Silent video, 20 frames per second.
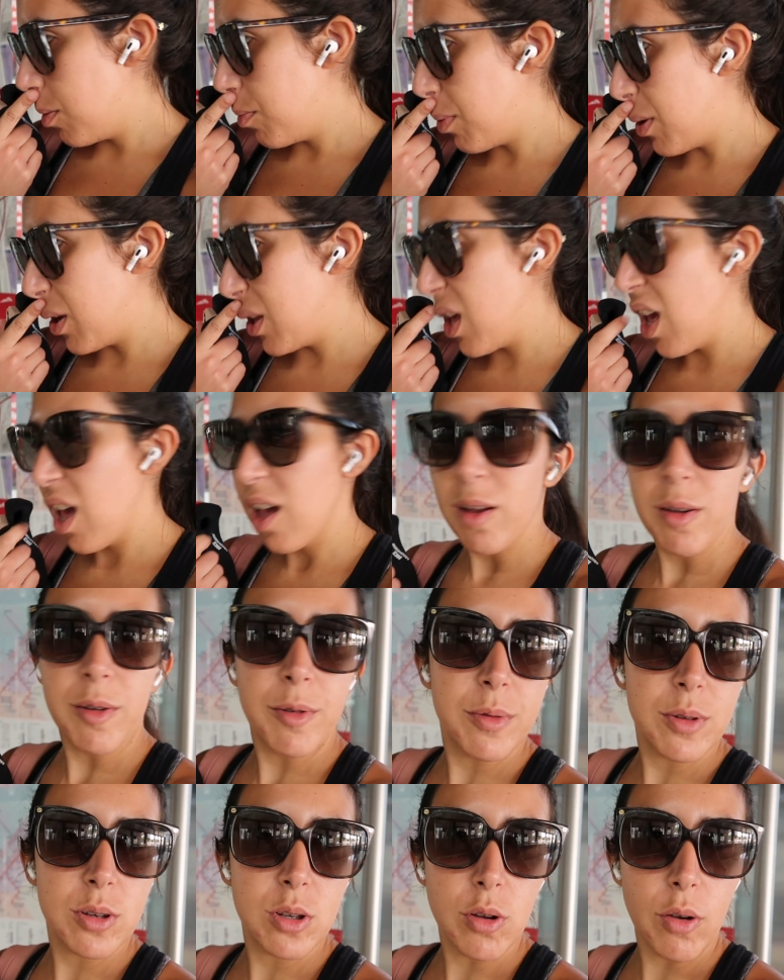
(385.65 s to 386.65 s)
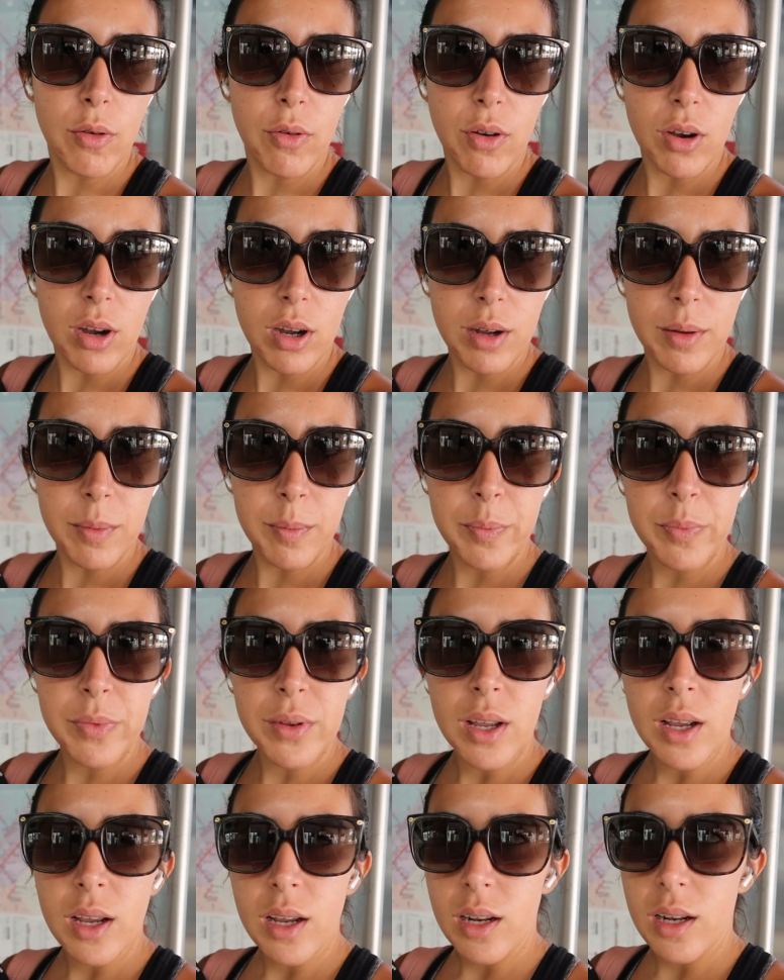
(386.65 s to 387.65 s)
but yeah so far
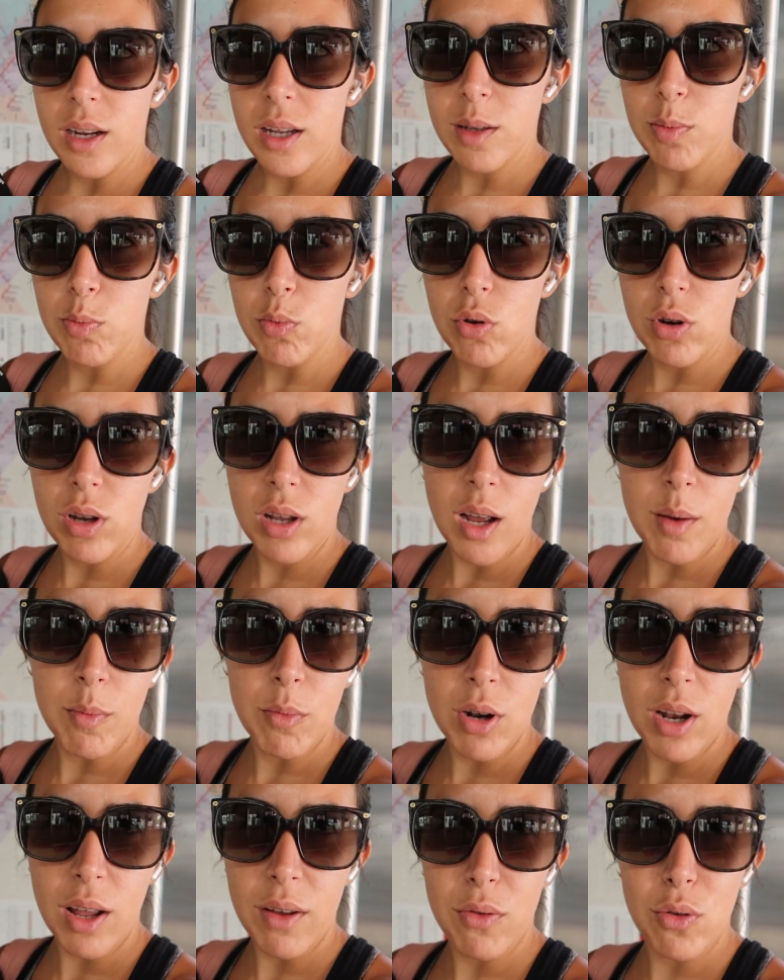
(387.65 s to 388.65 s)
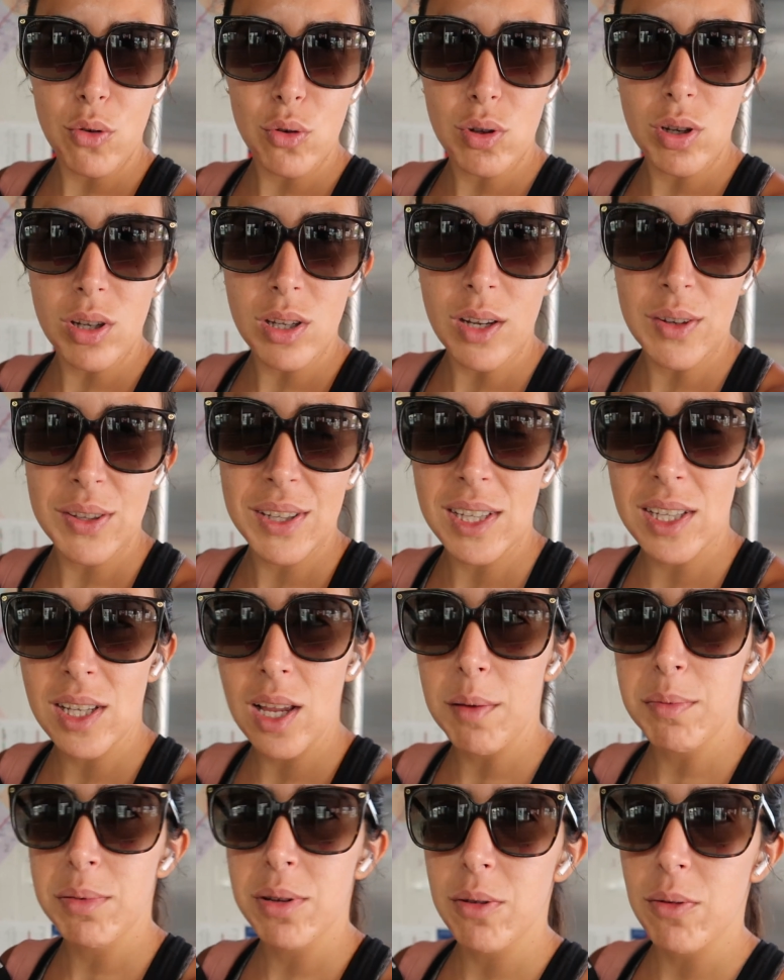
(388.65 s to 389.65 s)
nice morning I'm on like 14,000
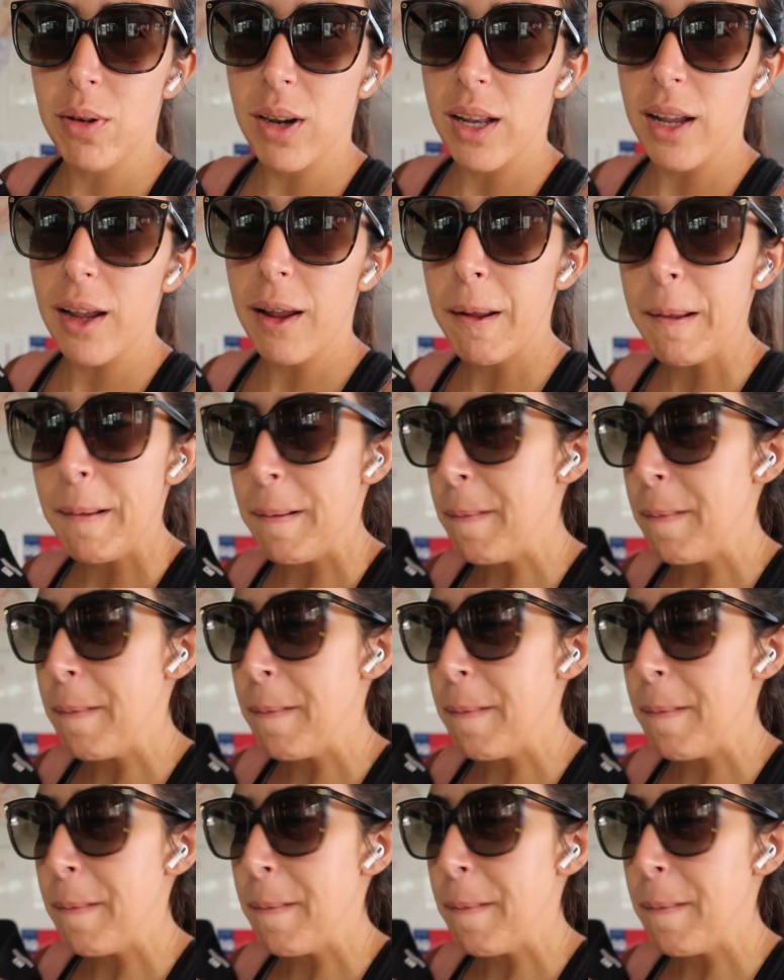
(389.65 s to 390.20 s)
steps already